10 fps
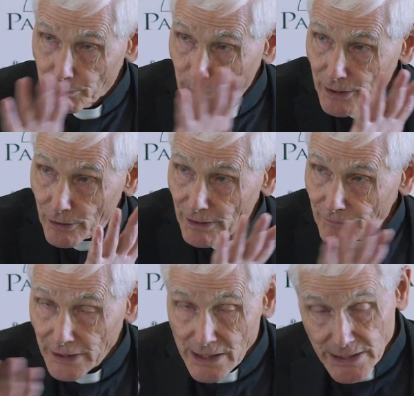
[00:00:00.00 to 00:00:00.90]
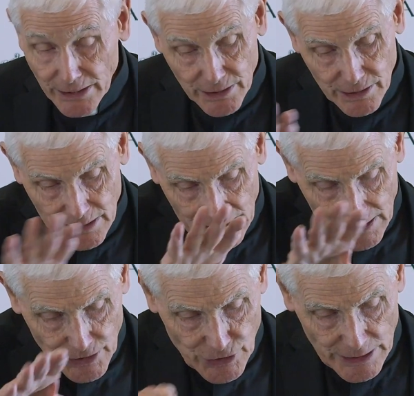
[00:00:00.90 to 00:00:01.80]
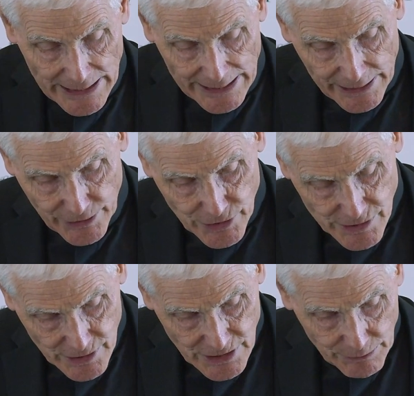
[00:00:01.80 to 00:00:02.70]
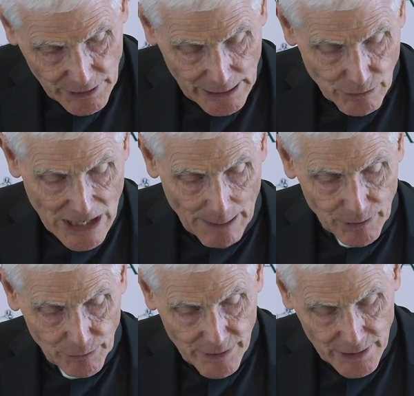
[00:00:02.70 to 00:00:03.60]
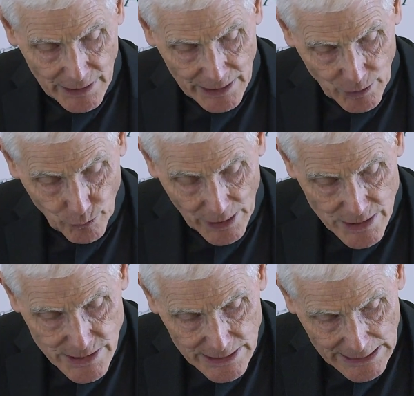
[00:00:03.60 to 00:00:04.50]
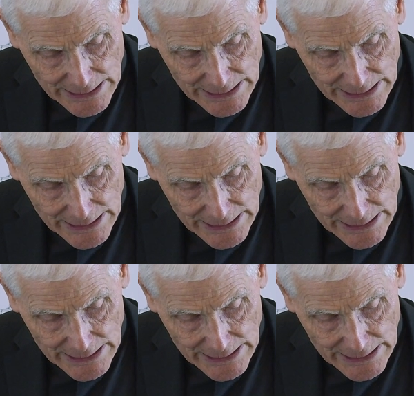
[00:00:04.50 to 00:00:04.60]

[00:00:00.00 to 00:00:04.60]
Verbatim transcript: a paragraph, and I sent it to Danny just to see whether he was happy with it, and he was.